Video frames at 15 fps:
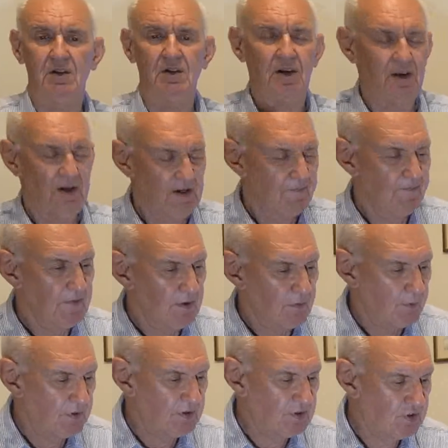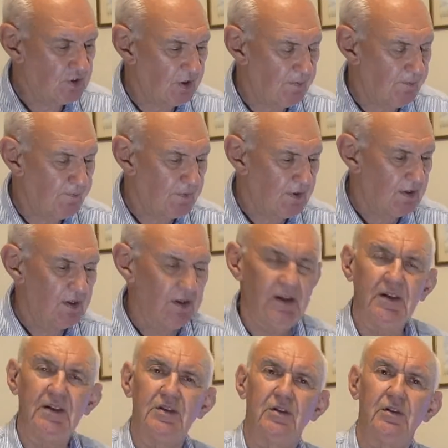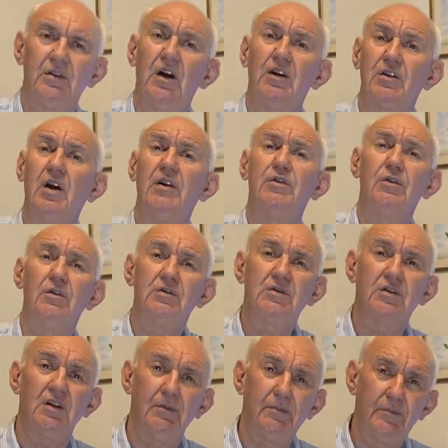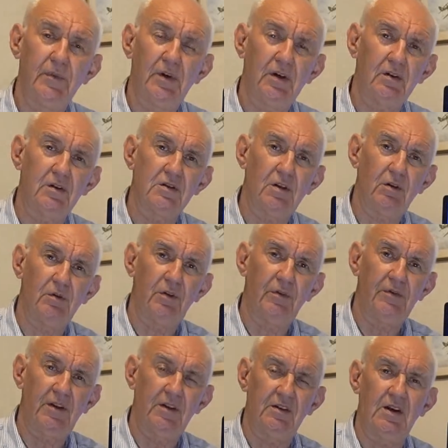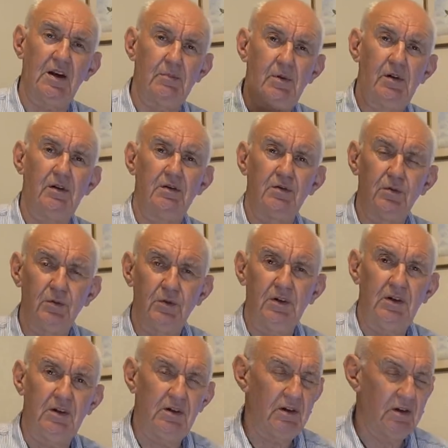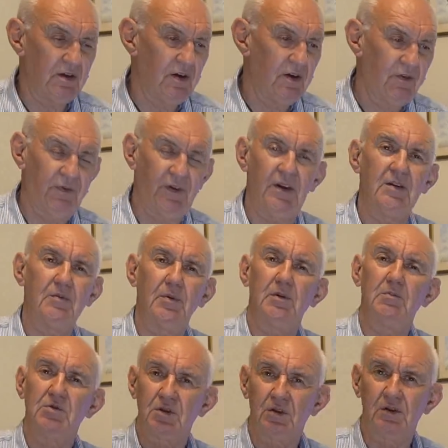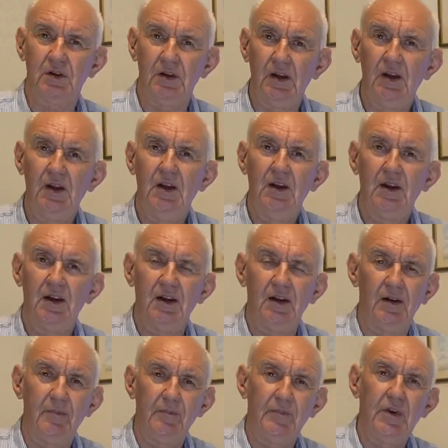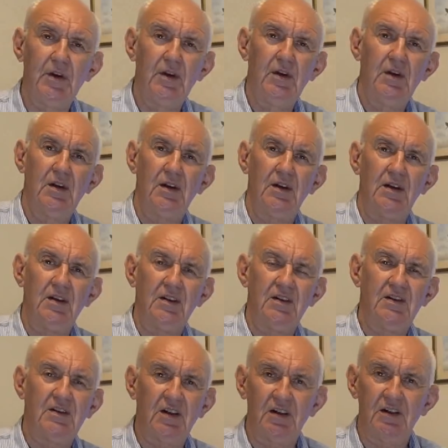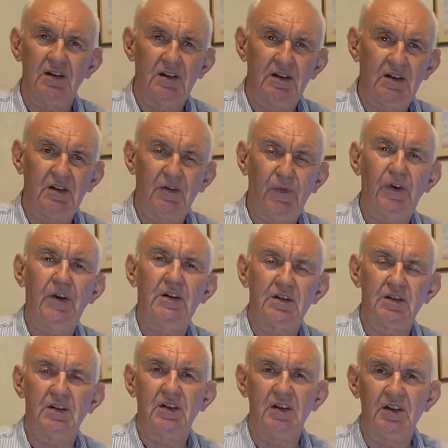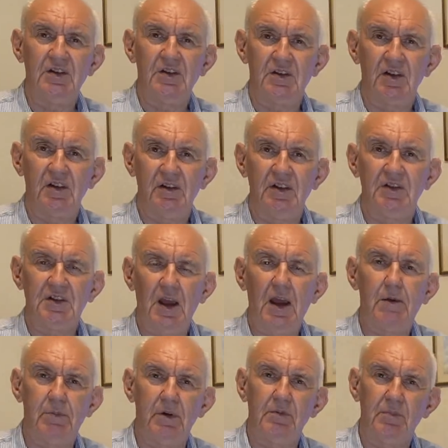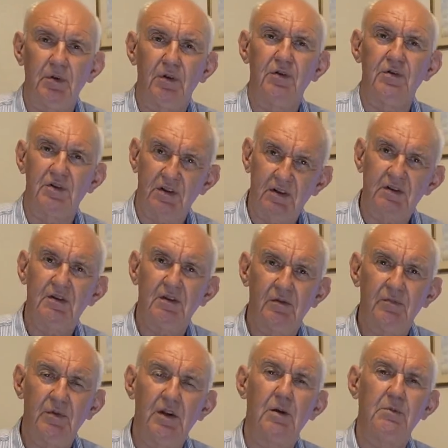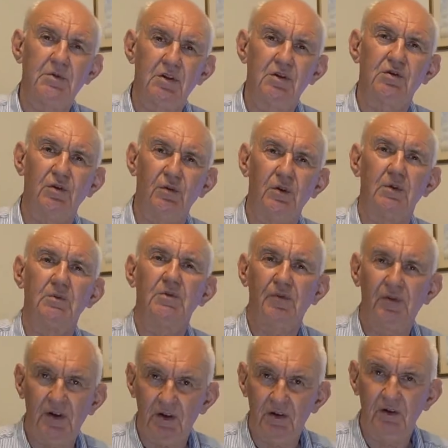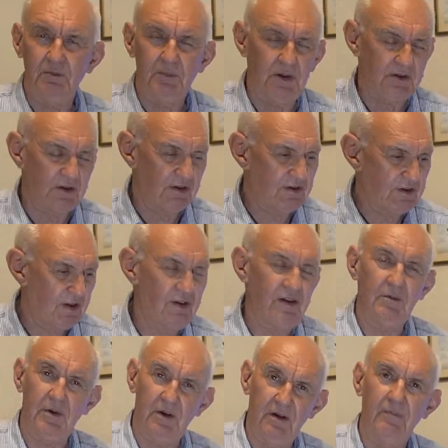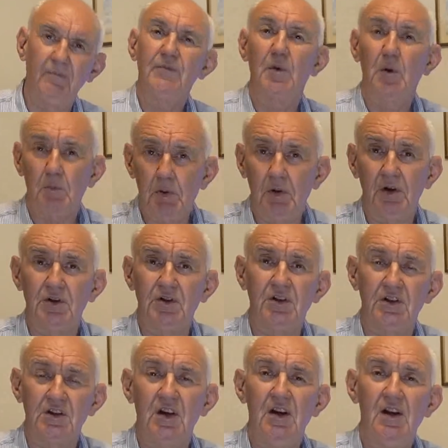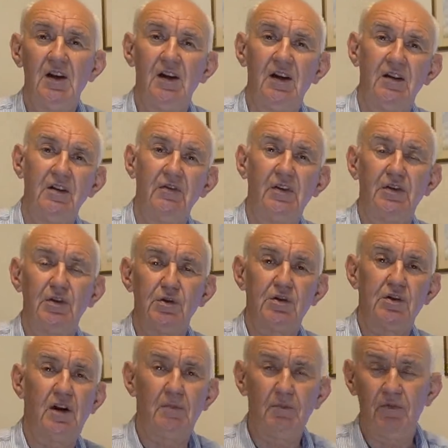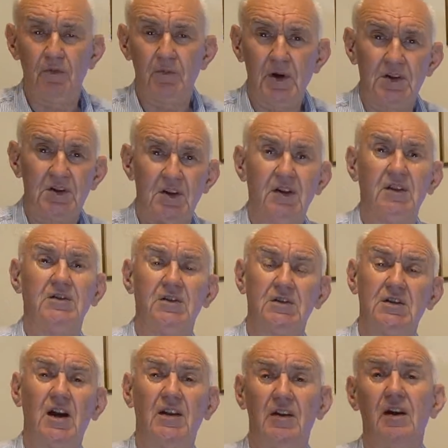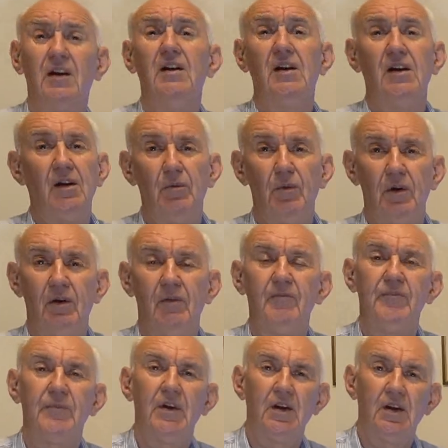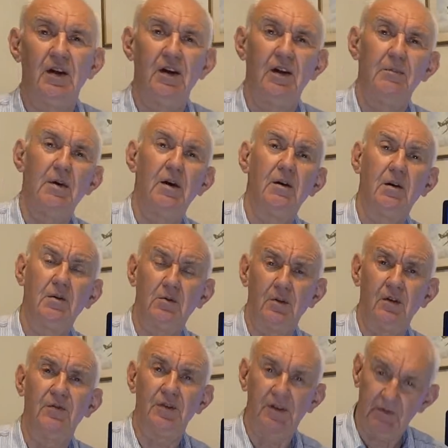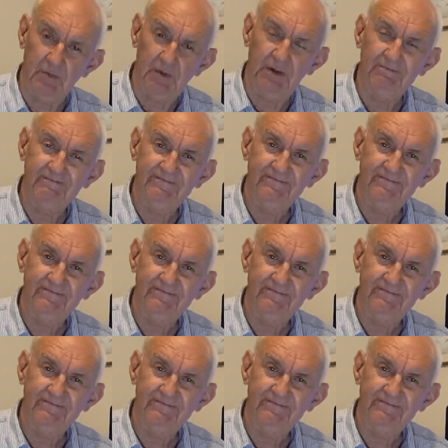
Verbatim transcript: high which um, is good I, I got um, I got told off the other day by talking in uh, feet but I'm sorry um, it uh, is feet is uh, is a habit because when I was at school it was feet not meters so there we are apologies and if I do slip from one to the other well um, I hope you'll forgive me